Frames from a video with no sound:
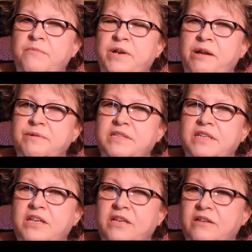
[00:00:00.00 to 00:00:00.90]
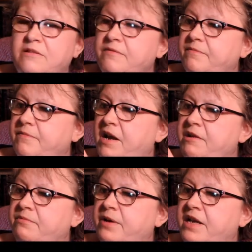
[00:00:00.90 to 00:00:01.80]
When I was a kid,
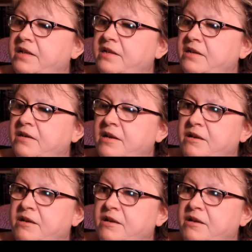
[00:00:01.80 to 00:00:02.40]
I read